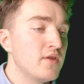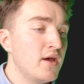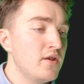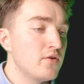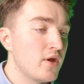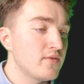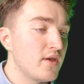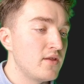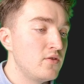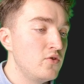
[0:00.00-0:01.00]
then
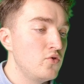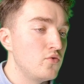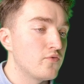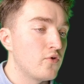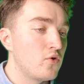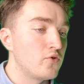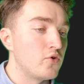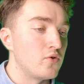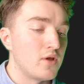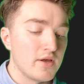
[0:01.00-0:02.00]
create a new
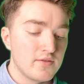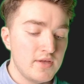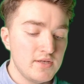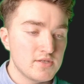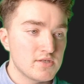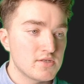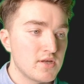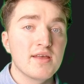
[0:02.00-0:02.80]
folder like this